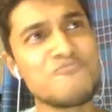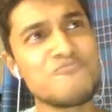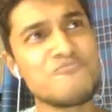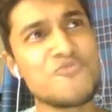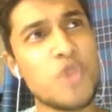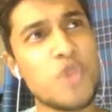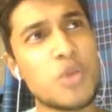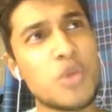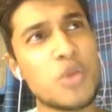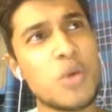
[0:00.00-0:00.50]

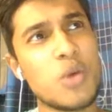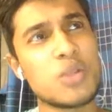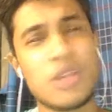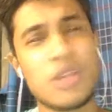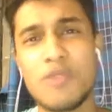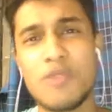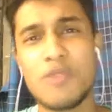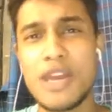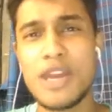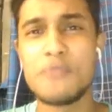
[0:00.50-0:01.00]
what do I
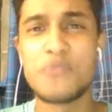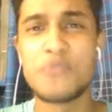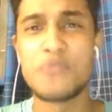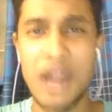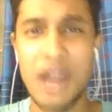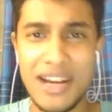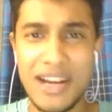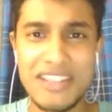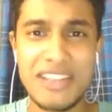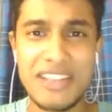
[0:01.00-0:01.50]
say, very
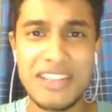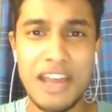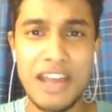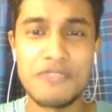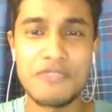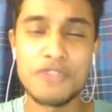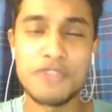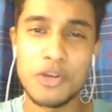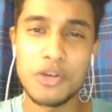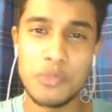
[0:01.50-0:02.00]
bright
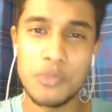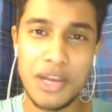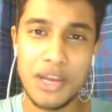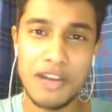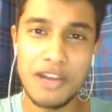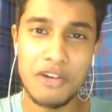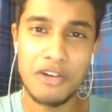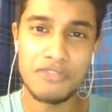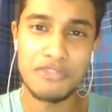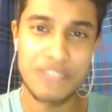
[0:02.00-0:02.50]
sign for a
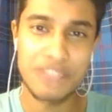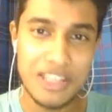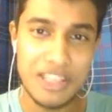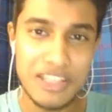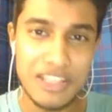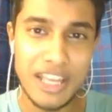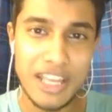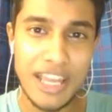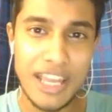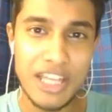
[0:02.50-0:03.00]
player of
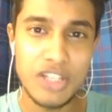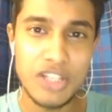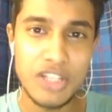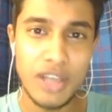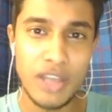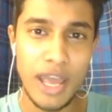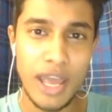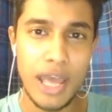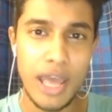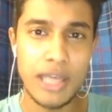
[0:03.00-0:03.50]
his
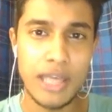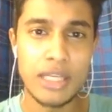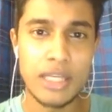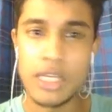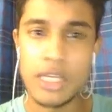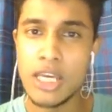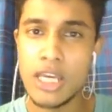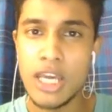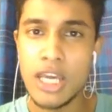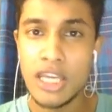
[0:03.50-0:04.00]
age.
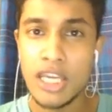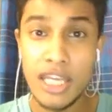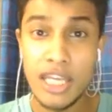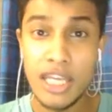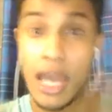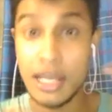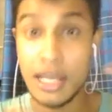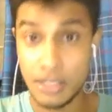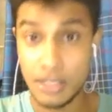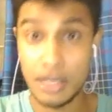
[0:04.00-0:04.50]
And
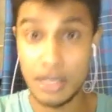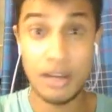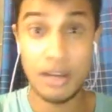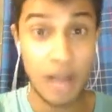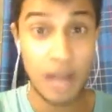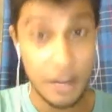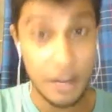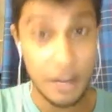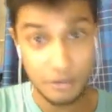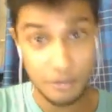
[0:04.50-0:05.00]
he has
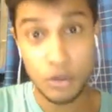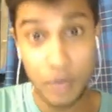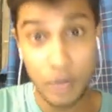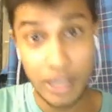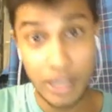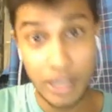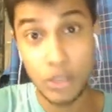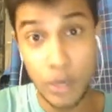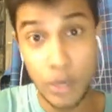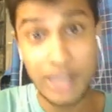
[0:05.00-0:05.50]
arrived
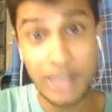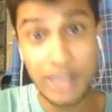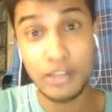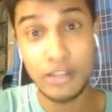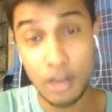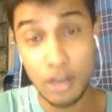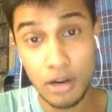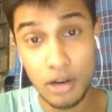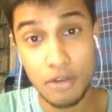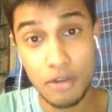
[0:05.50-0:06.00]
today,
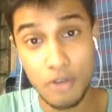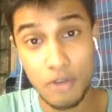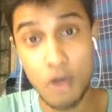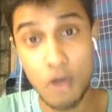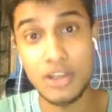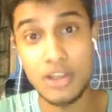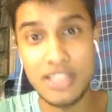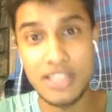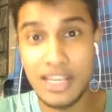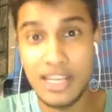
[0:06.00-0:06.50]
23rd of
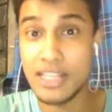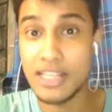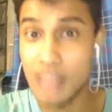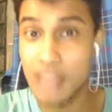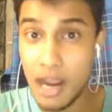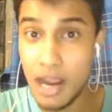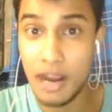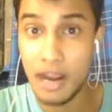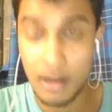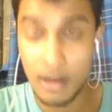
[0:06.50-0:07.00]
August, he has
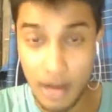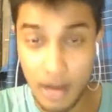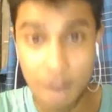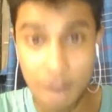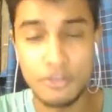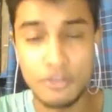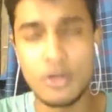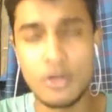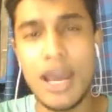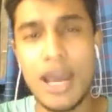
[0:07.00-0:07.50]

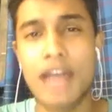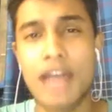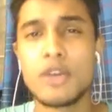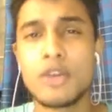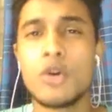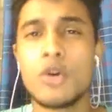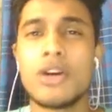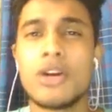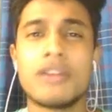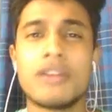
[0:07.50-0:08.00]
arrived today
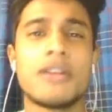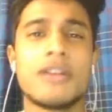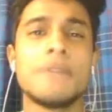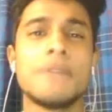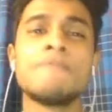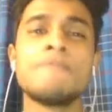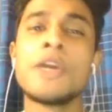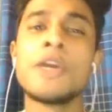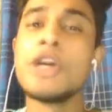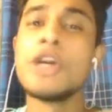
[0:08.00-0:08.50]
at
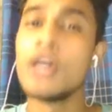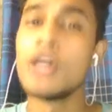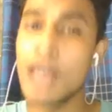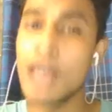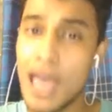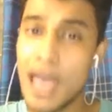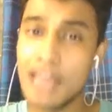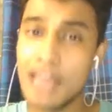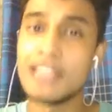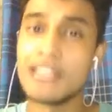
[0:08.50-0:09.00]
Kolkata,
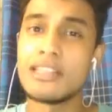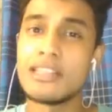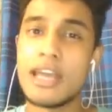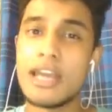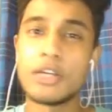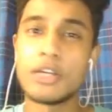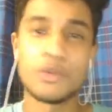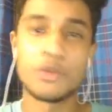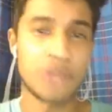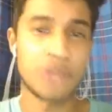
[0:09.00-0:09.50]
and he's
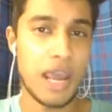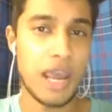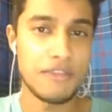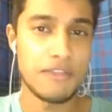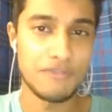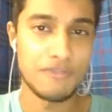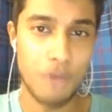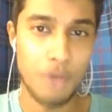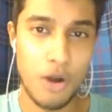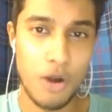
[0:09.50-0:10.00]
set to
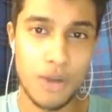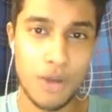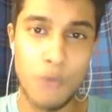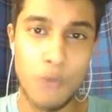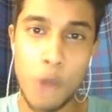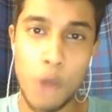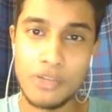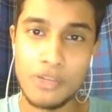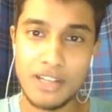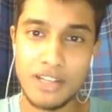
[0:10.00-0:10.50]
sign for
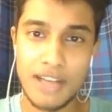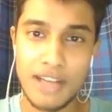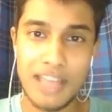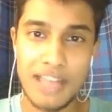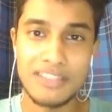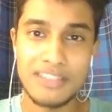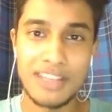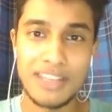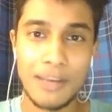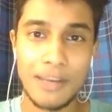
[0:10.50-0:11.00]
Mohammedan
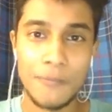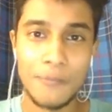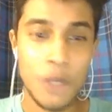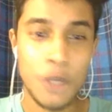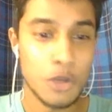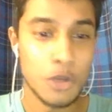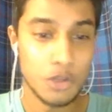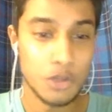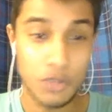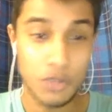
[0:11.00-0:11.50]
SC.
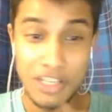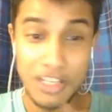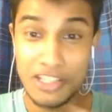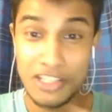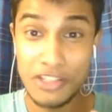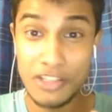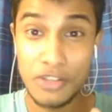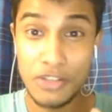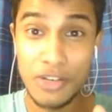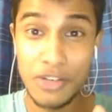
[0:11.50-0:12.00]
So
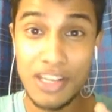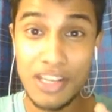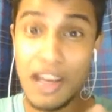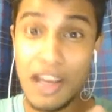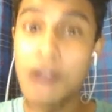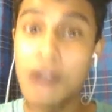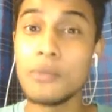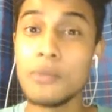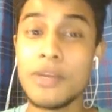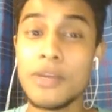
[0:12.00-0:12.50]
these are the 3
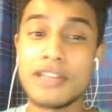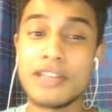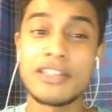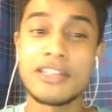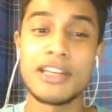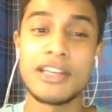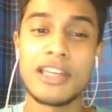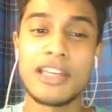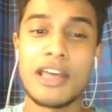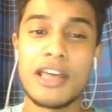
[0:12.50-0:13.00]
young players that